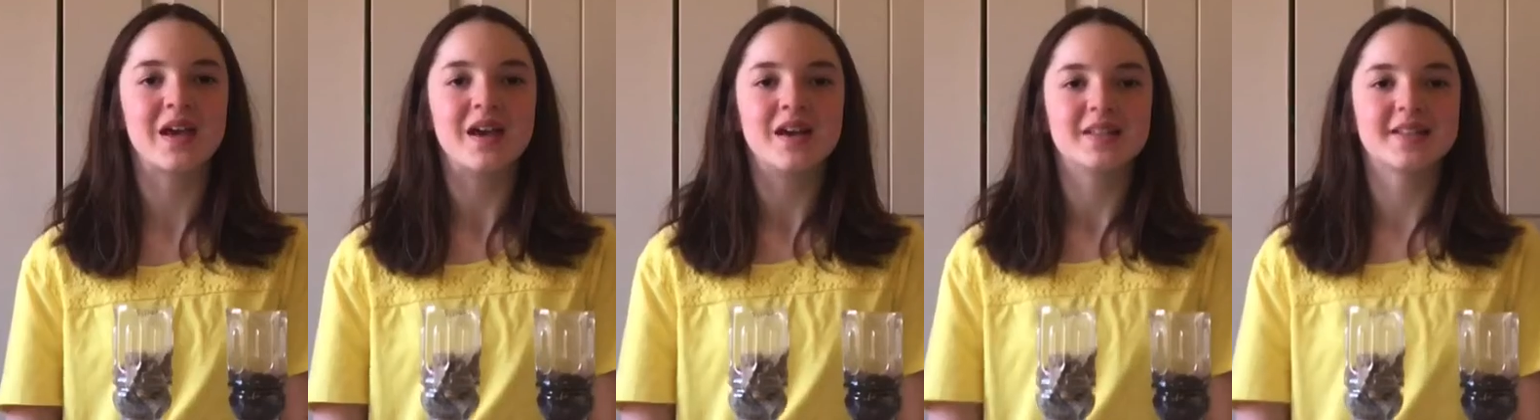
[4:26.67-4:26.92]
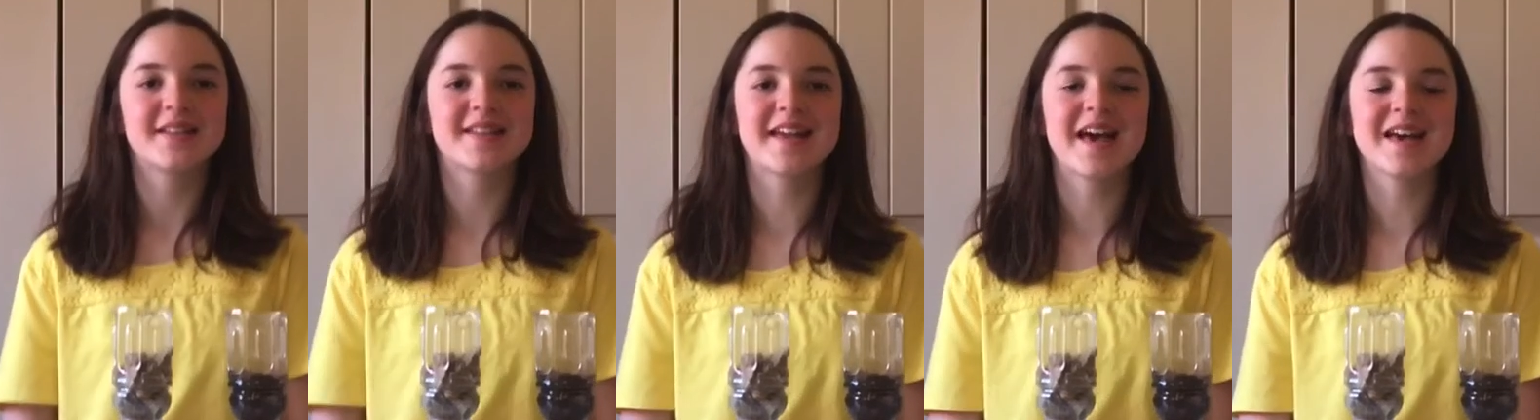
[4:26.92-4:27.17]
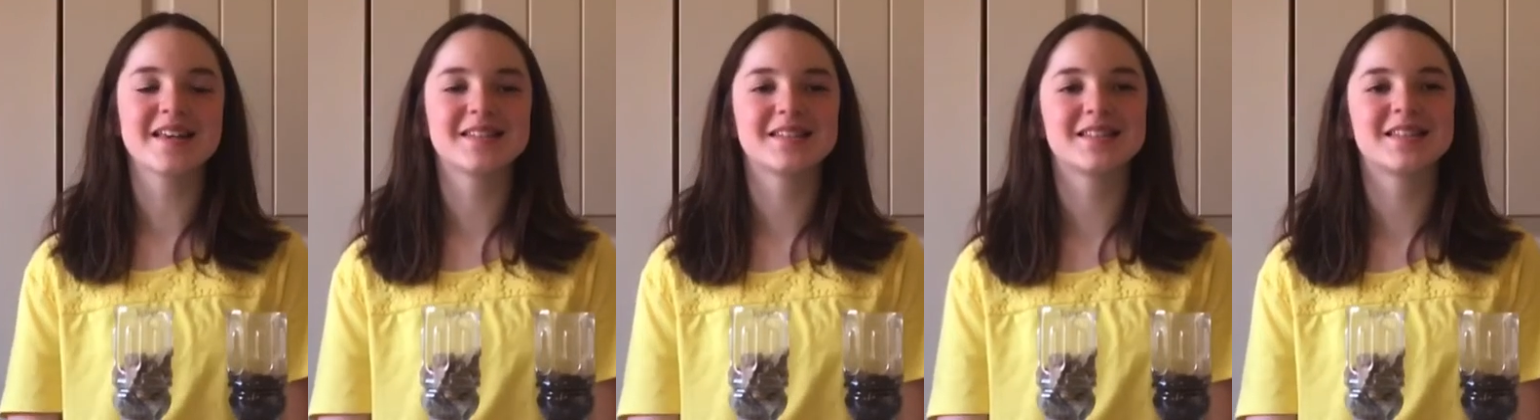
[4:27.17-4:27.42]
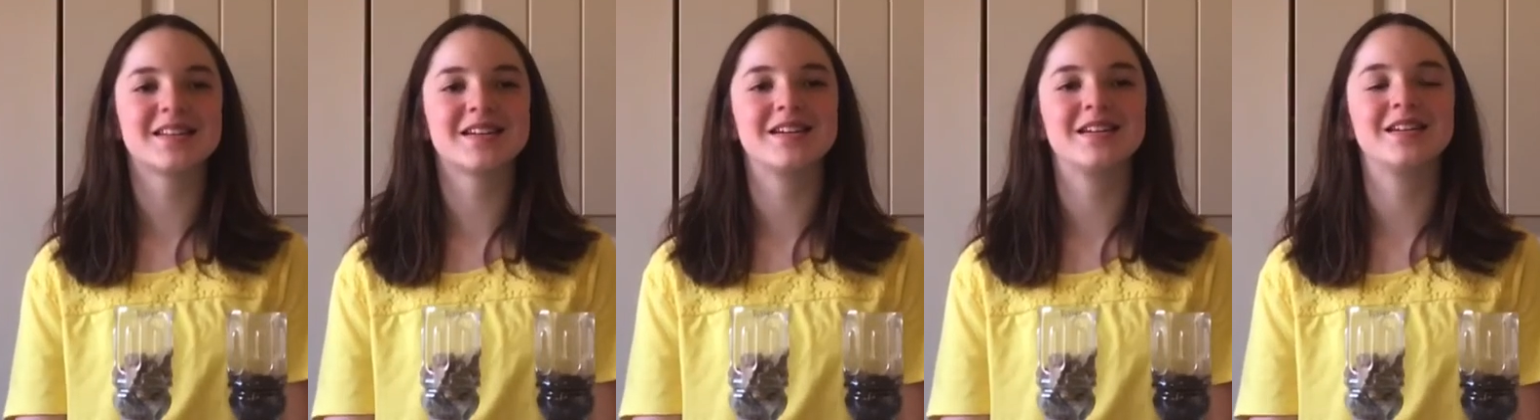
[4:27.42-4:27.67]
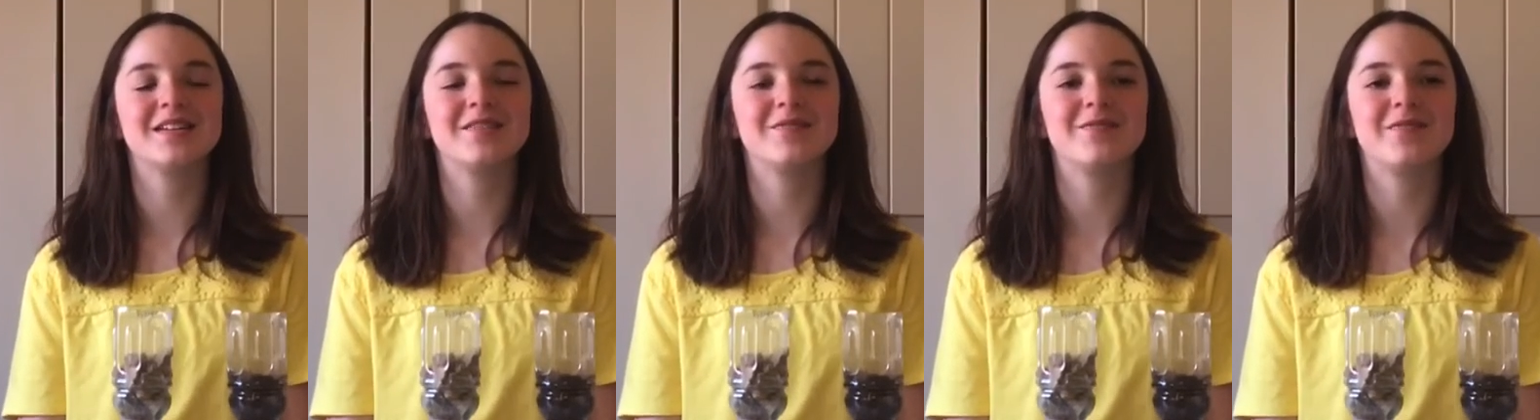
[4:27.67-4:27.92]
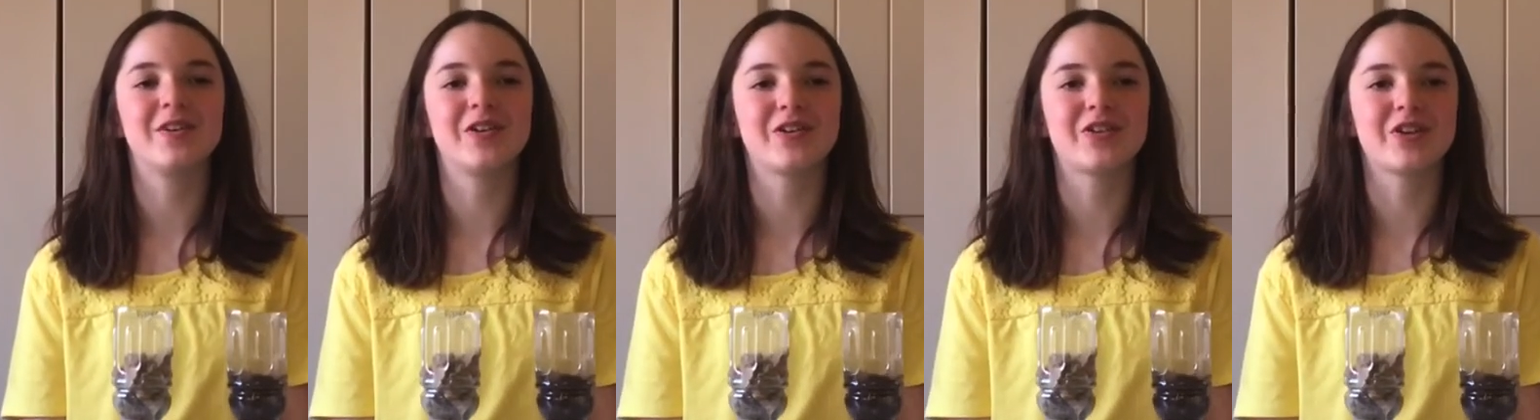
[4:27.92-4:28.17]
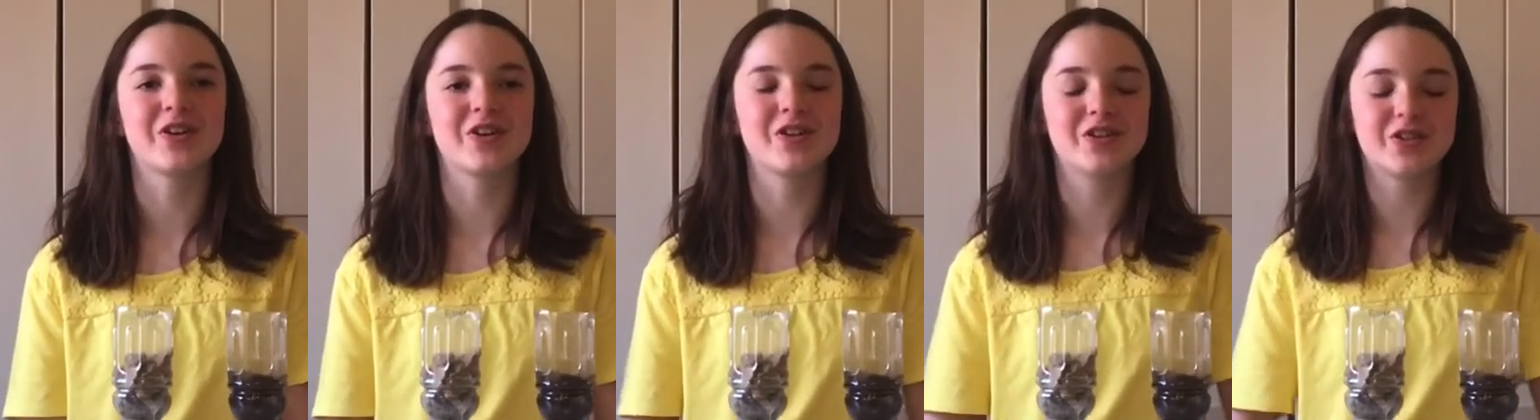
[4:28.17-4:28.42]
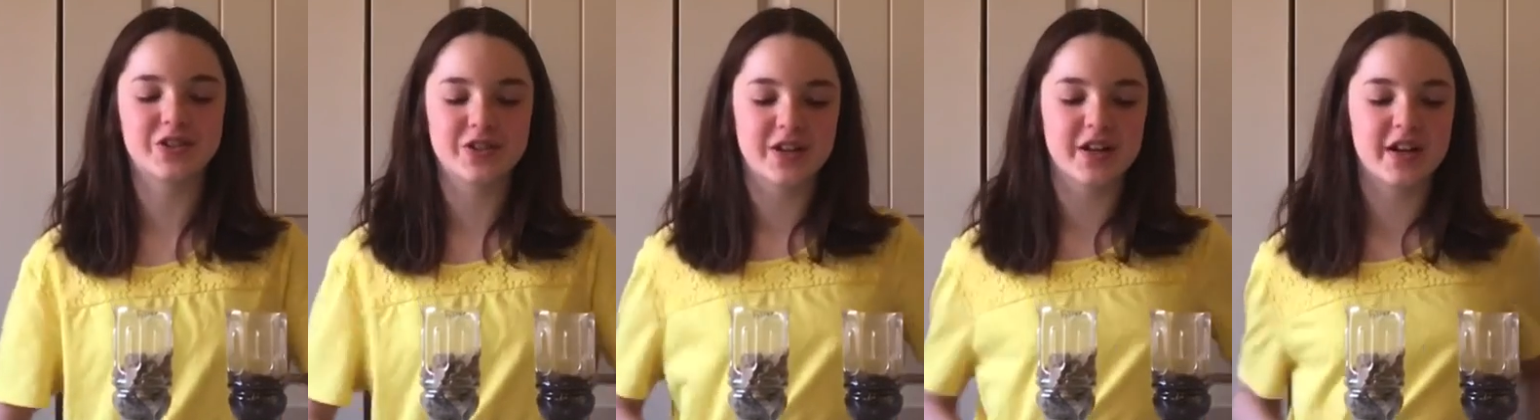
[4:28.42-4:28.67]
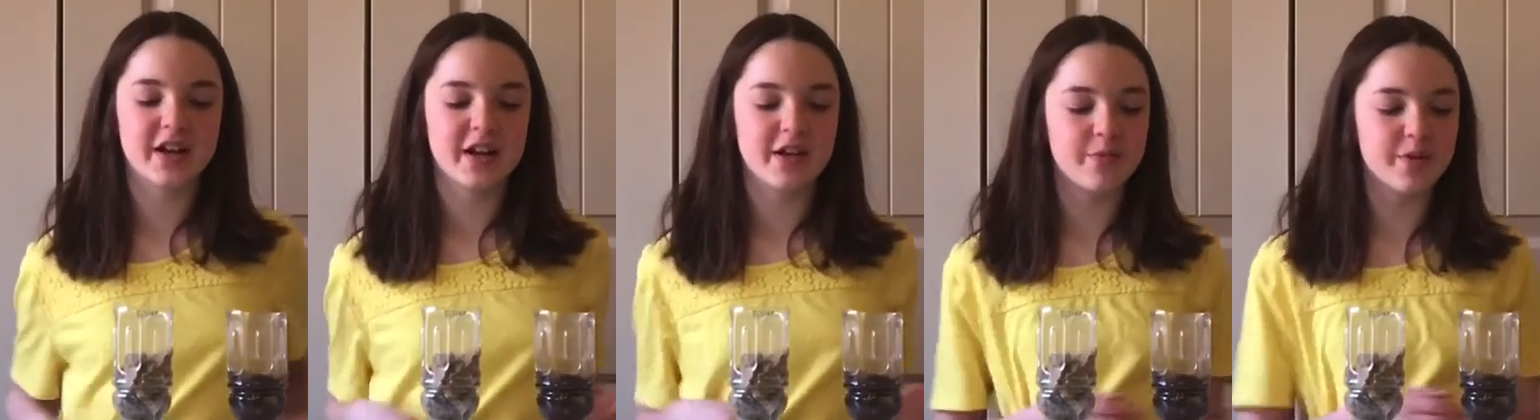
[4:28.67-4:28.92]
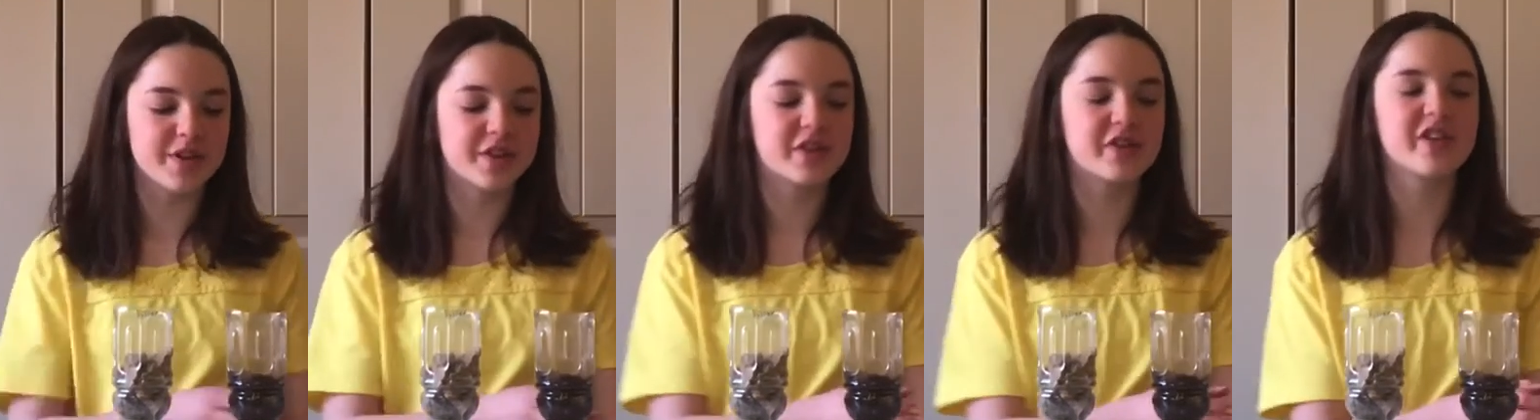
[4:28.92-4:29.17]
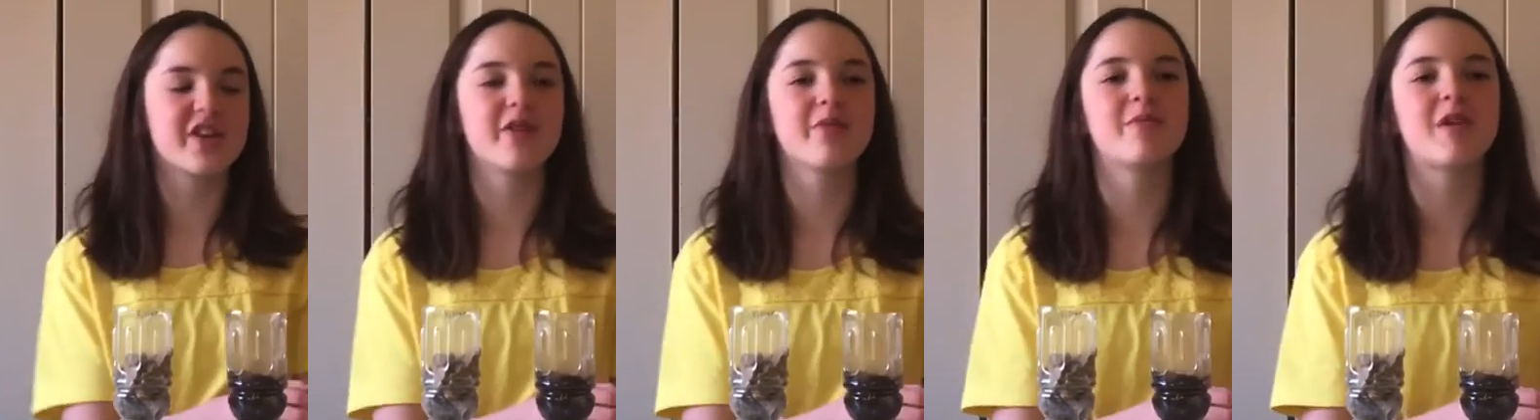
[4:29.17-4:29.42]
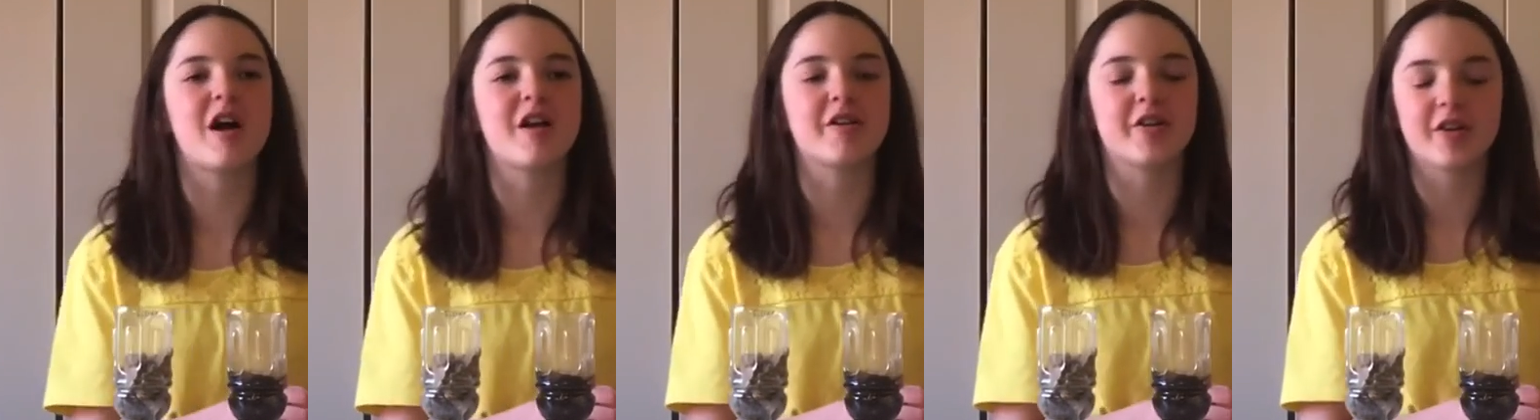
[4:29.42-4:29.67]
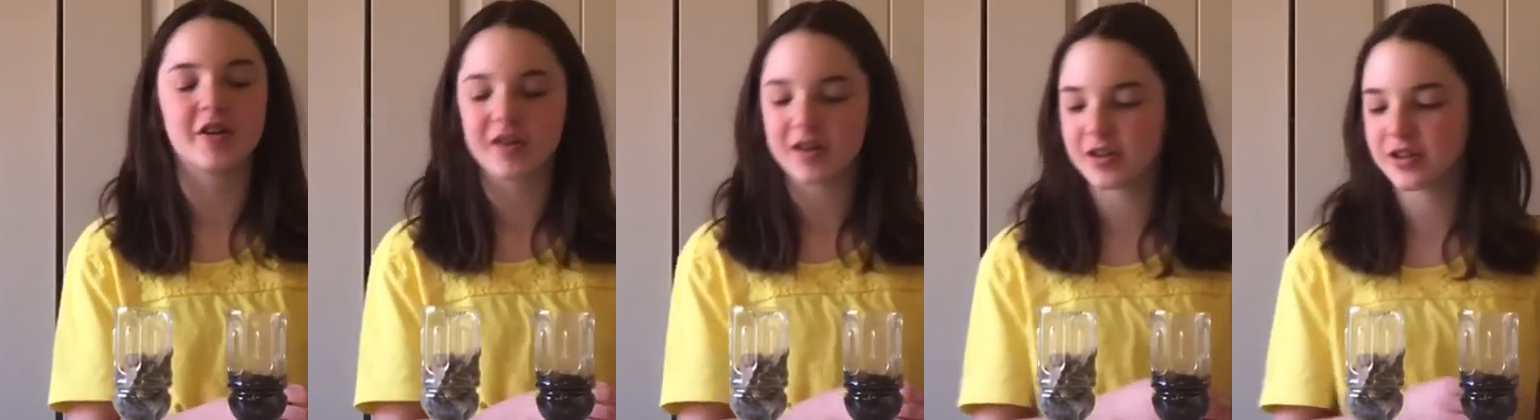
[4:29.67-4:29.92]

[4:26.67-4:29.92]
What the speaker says: To test the filters with clear water,